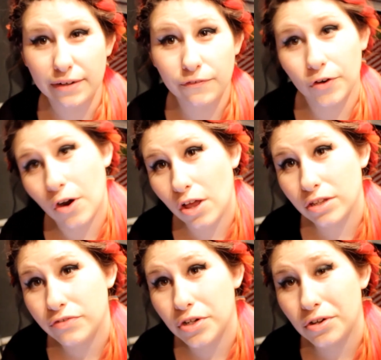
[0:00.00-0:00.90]
for all
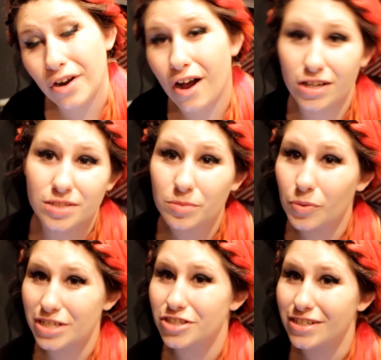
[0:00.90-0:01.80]
of your awesome
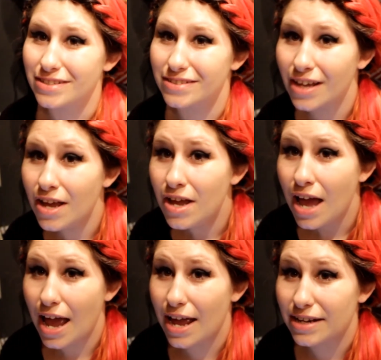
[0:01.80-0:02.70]
questions.
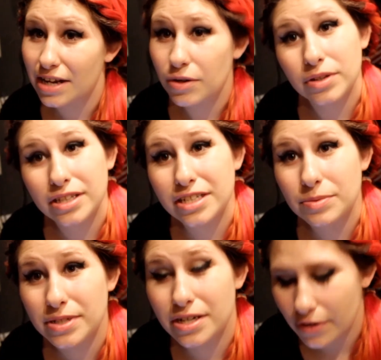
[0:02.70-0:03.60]
And I know that this
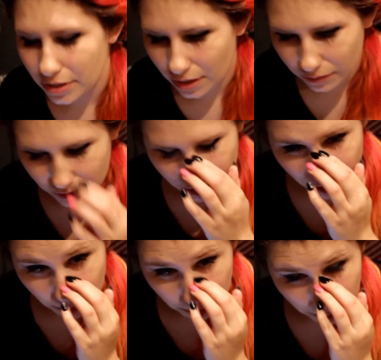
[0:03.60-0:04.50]
wasn't a very long
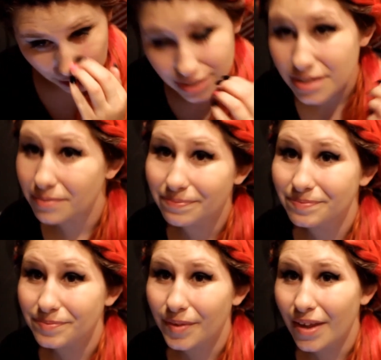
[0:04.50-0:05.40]
video, but
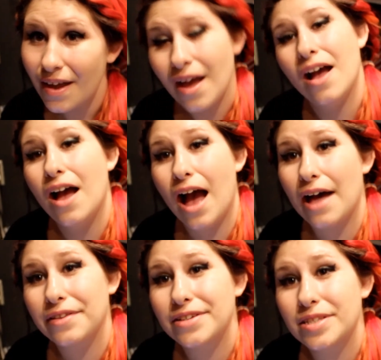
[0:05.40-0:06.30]

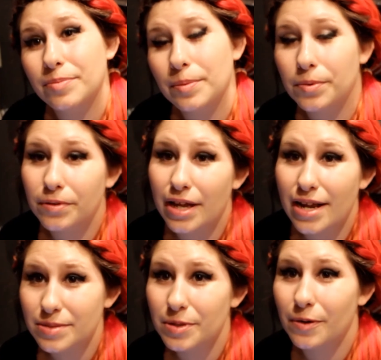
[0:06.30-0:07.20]
at least the people that
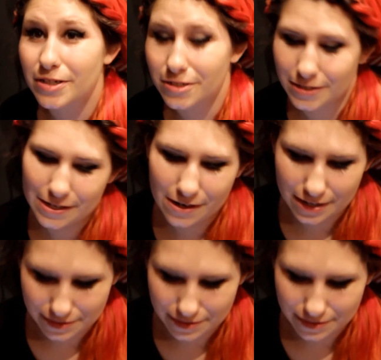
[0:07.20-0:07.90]
asked me questions, they got